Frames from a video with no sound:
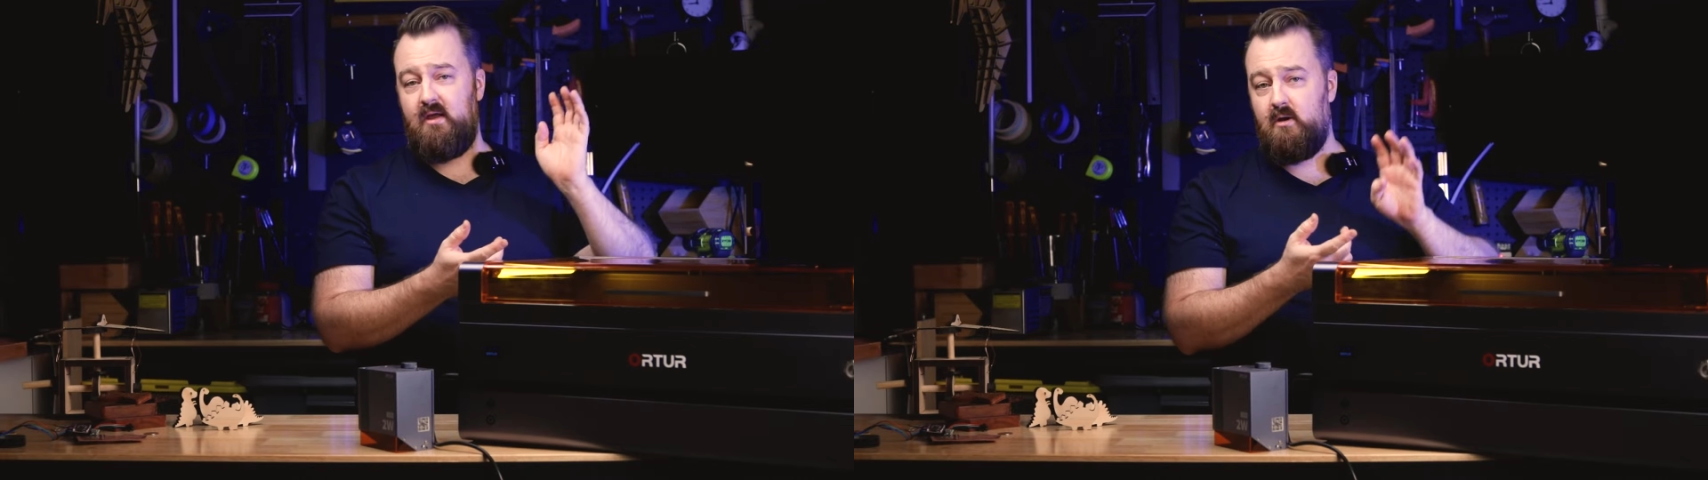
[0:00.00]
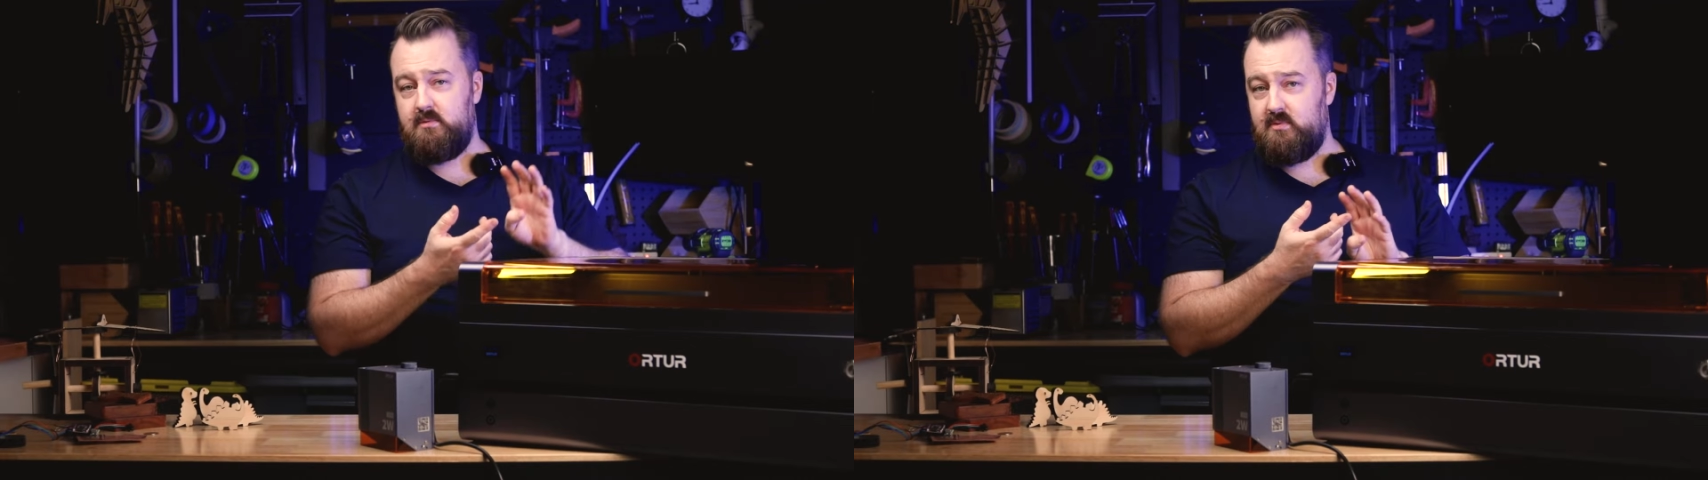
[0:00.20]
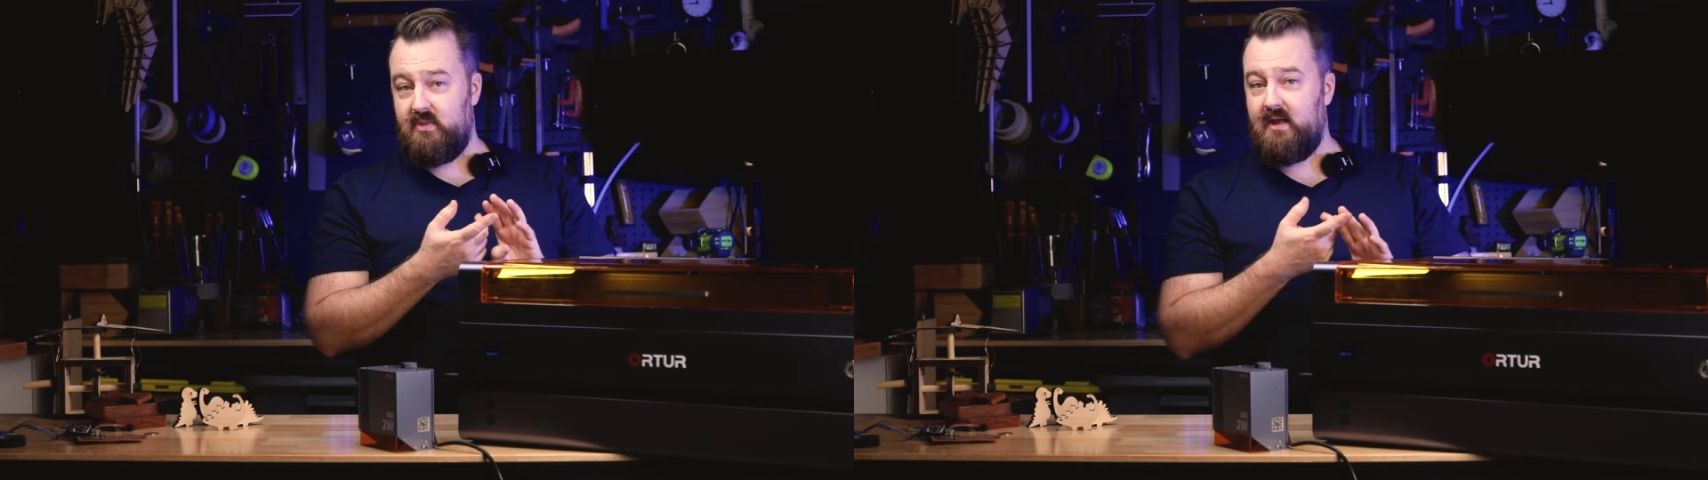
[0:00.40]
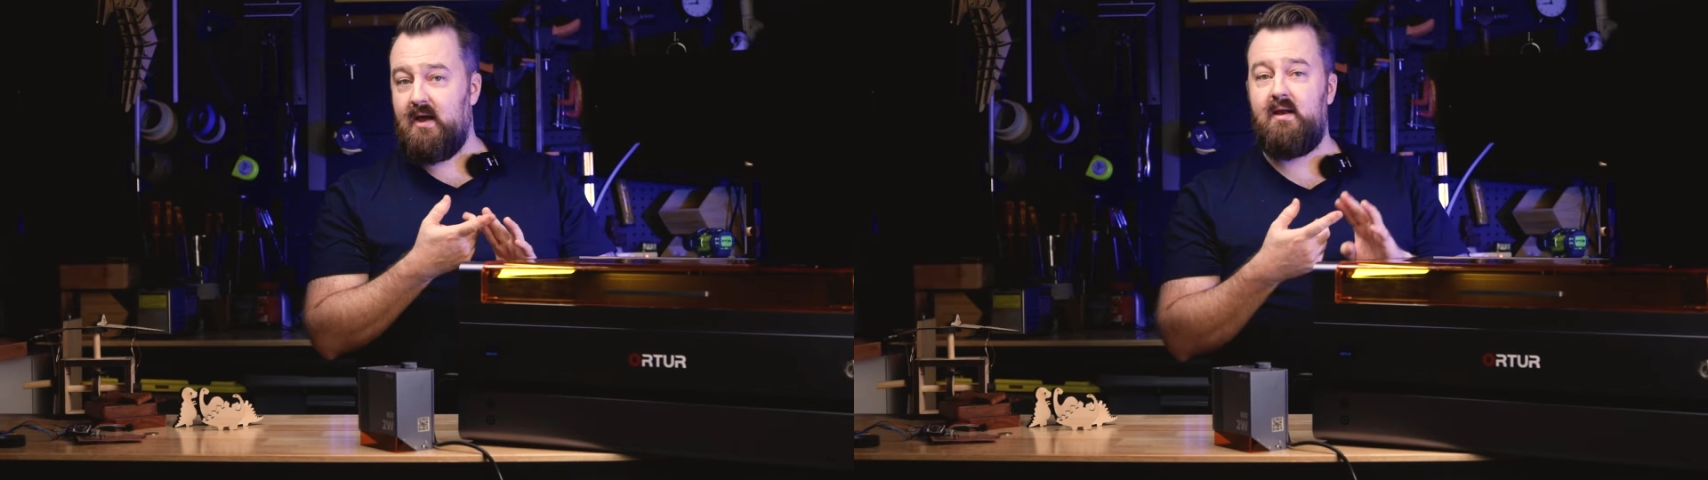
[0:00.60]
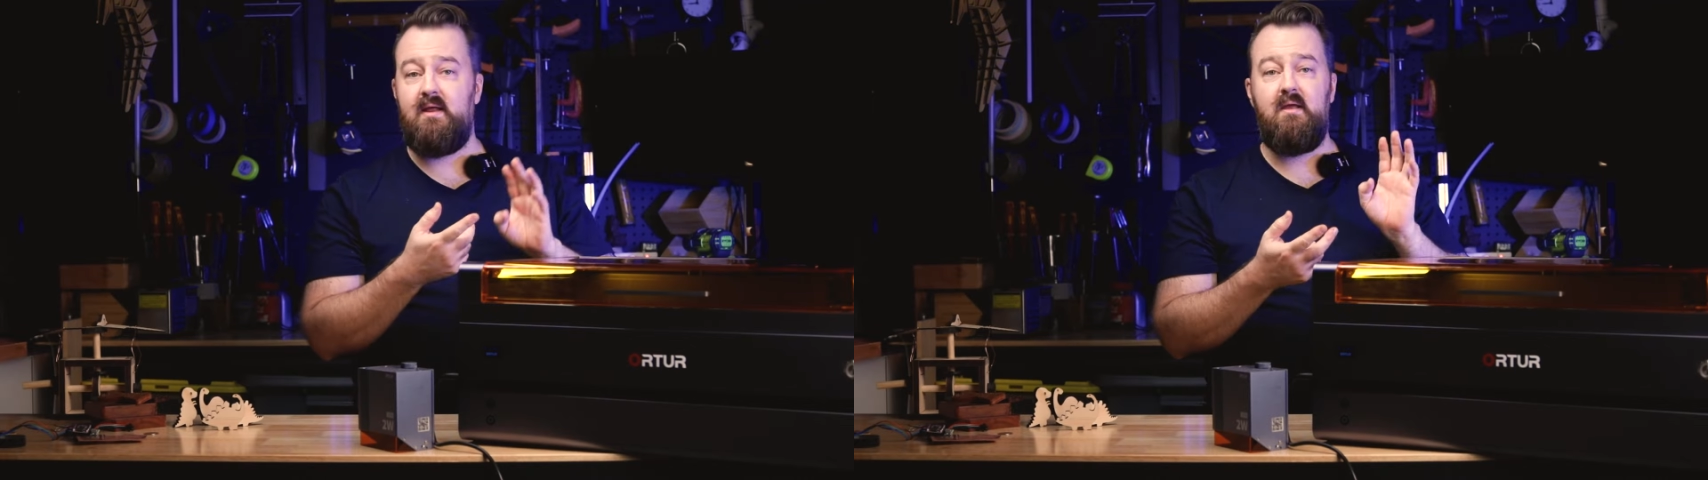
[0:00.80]
helps with the
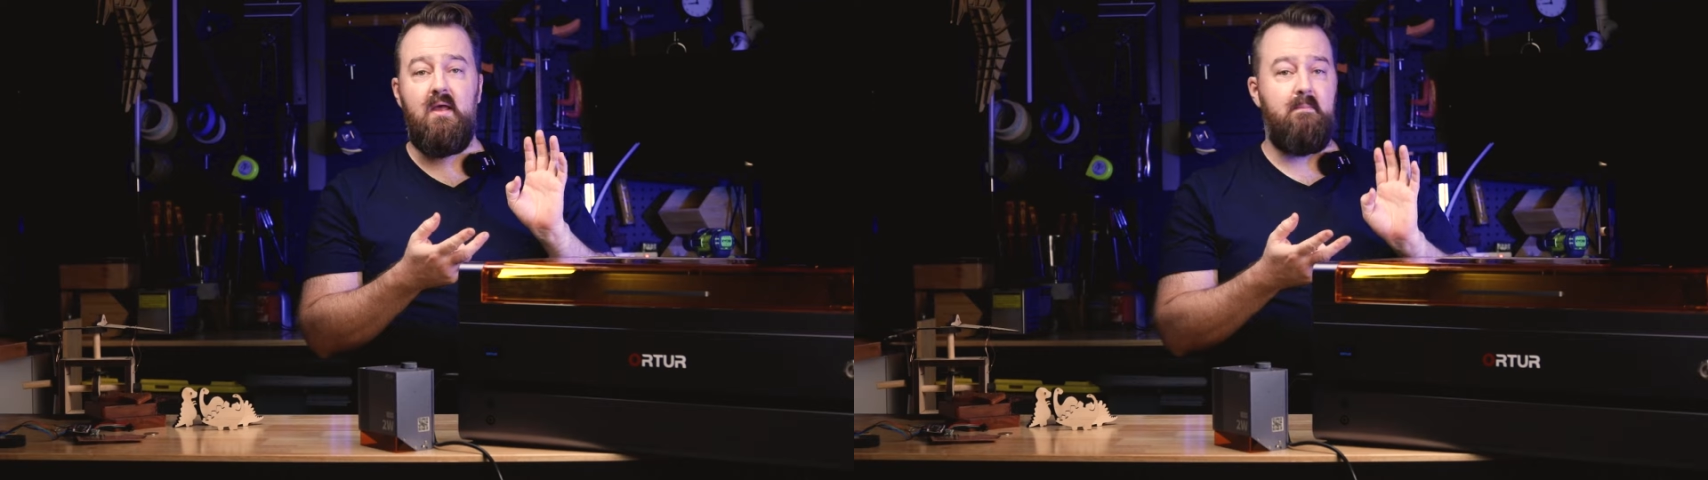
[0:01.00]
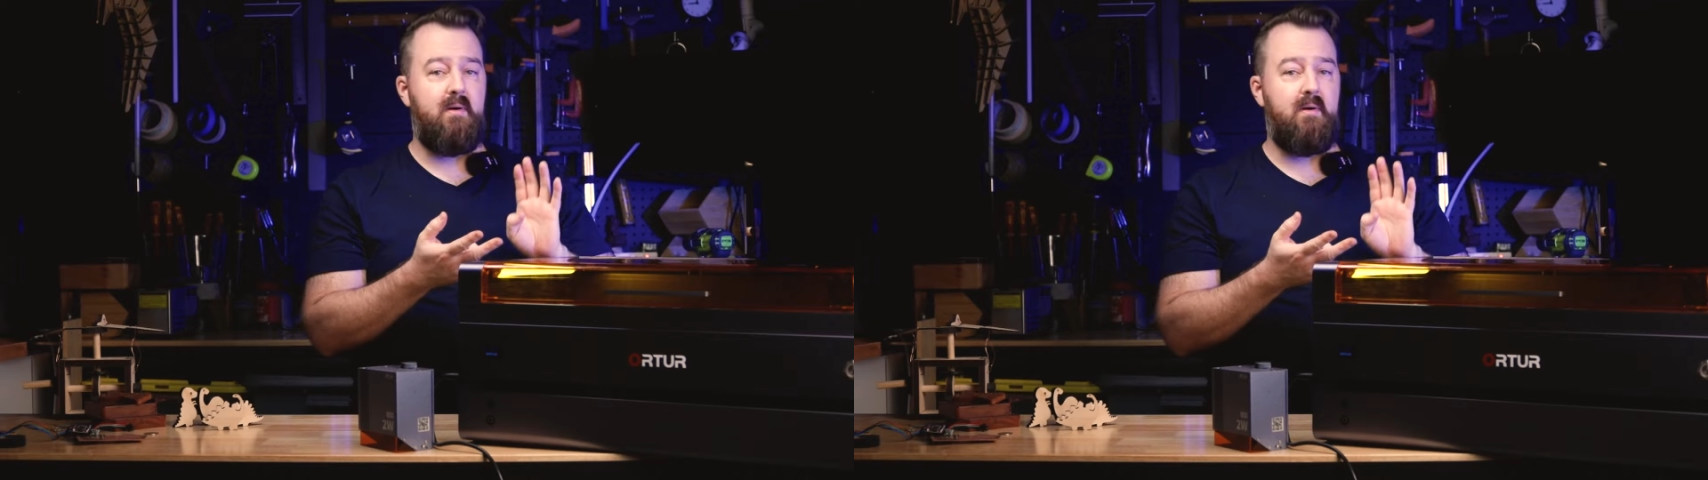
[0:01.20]
cutting,